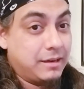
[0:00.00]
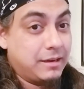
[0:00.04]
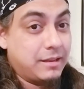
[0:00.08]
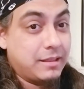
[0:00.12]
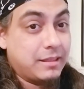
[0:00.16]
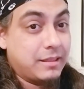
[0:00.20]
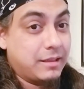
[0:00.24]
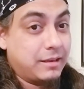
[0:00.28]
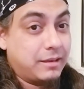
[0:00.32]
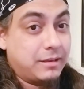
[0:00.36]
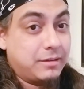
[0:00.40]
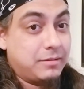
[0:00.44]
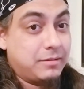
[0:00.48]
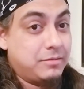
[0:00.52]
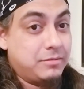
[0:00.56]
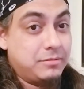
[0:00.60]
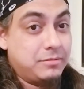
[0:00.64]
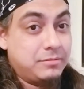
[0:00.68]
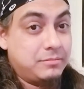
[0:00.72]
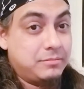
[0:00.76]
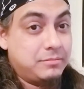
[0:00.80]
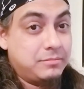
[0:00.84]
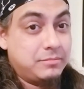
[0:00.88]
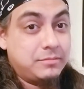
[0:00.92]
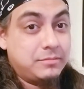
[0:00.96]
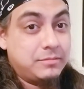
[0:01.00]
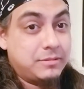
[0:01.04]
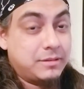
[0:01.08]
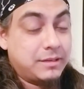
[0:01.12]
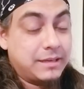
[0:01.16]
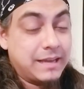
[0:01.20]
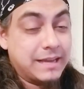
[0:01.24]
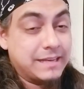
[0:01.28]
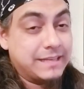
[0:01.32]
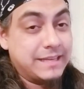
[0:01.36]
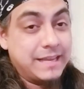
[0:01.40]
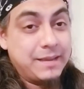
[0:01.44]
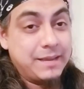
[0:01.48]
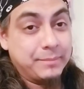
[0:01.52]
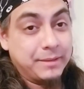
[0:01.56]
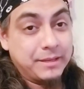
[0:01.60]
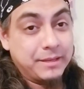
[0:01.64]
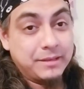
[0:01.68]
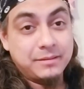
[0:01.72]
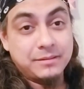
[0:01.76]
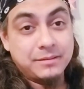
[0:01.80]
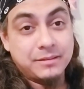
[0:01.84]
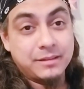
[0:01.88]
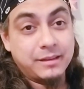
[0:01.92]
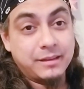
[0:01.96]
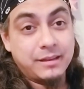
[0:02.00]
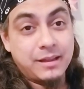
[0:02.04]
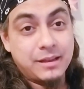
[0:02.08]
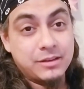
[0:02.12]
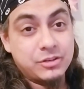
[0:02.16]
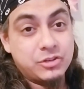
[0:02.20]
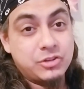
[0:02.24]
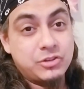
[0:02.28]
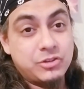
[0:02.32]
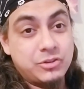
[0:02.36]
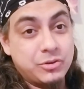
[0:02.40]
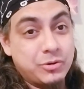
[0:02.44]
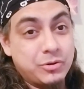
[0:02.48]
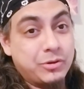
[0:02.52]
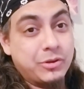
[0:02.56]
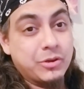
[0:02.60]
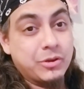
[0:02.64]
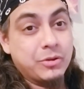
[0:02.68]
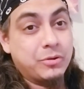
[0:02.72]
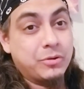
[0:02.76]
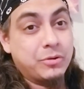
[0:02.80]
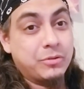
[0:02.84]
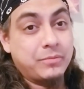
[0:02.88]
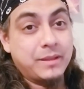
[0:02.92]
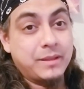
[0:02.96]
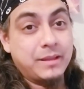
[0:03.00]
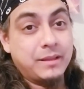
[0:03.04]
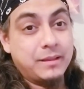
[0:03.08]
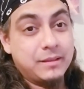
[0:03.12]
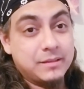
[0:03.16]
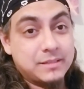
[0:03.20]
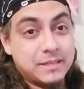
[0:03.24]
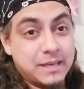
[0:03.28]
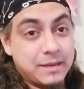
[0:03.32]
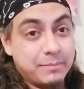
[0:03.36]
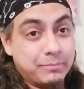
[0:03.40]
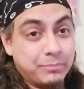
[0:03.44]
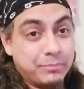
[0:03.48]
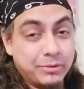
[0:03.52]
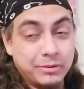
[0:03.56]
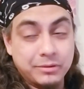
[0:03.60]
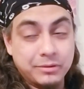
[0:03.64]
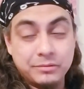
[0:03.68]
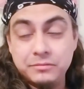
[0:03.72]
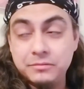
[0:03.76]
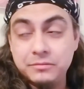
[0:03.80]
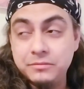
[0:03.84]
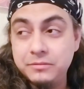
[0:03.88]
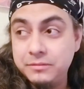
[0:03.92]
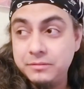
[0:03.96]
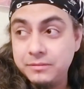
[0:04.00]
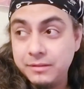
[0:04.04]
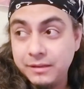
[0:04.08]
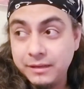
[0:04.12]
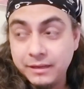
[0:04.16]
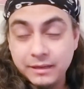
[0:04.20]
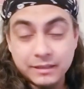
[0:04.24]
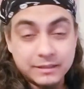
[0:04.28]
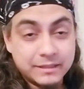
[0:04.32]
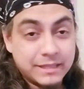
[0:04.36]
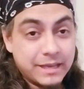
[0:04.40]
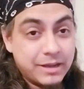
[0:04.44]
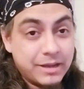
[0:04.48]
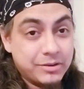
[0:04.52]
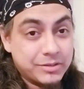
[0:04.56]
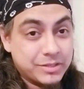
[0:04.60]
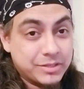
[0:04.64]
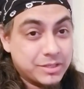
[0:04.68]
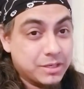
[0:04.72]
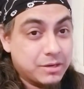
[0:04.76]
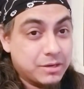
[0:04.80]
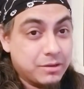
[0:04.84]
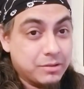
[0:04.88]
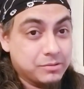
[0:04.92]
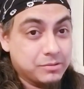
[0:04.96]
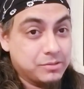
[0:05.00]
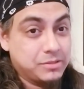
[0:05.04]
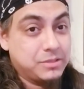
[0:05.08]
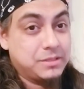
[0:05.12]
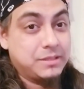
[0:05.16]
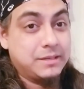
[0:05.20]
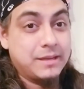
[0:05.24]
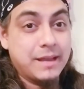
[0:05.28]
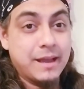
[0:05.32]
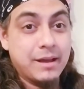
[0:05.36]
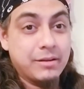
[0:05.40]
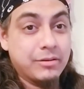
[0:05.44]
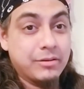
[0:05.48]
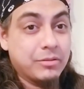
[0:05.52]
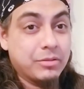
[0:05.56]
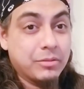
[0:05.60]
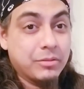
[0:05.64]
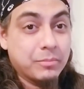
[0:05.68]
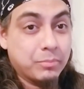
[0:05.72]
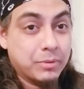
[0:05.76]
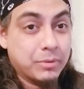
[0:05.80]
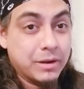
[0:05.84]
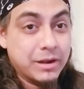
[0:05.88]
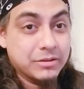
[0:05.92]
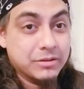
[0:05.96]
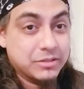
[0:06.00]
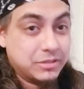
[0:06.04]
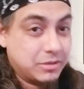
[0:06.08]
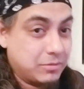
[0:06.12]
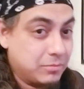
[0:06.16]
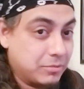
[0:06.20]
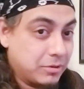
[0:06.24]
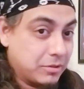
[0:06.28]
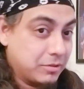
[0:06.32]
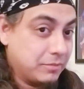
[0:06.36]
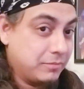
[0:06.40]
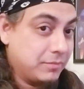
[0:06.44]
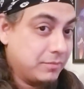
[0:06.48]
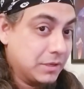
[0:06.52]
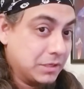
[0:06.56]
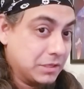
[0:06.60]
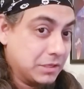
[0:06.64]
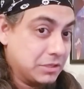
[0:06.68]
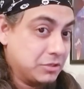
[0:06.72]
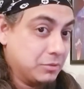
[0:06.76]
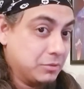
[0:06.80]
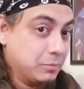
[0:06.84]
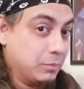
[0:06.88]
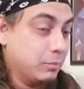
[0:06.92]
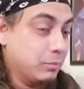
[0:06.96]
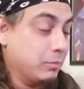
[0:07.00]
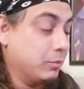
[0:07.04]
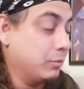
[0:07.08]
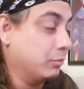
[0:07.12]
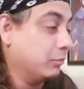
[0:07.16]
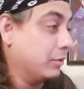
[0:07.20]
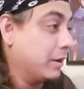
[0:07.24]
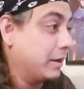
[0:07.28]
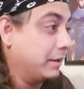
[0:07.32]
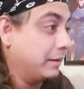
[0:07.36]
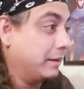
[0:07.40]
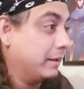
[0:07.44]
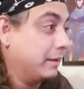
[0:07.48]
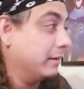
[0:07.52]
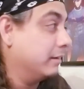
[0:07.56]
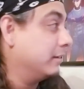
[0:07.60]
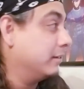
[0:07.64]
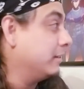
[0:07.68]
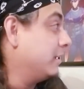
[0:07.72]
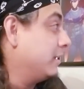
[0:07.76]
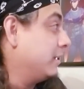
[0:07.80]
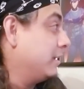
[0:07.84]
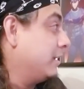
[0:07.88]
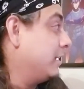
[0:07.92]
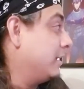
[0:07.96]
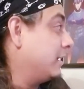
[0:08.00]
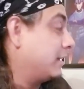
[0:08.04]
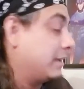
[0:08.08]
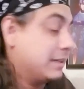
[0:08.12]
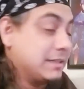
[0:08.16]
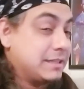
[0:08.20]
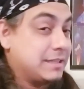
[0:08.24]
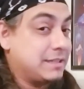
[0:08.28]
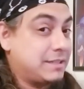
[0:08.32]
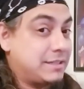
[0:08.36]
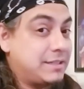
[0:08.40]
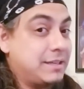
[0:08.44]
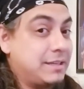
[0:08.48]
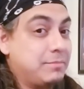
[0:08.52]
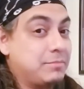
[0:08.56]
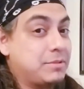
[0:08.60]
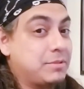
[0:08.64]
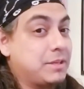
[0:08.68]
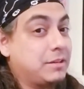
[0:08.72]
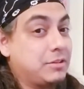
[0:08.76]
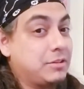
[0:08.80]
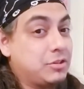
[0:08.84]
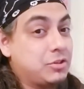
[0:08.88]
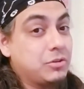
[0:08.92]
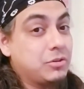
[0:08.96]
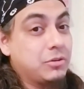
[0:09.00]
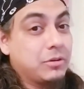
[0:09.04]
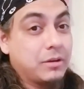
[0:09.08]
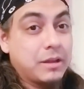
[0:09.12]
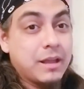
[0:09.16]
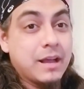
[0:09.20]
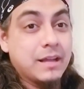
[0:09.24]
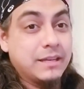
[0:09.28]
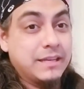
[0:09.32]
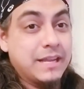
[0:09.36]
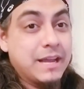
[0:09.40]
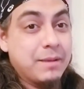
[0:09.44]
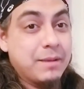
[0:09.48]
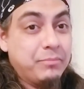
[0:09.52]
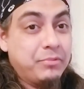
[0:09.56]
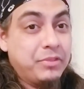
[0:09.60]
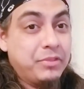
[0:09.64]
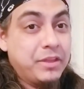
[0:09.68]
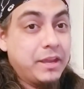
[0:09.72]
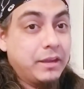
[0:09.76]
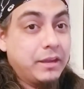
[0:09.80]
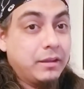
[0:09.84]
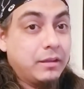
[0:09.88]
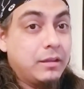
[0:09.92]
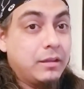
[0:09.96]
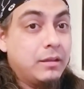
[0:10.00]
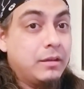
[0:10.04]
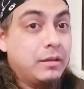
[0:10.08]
Like, god damn it. Like, I should go to Vegas and put like $1,000 down on the Browns going to the fucking Super Bowl right now. Because it seems like a sure goddamn thing.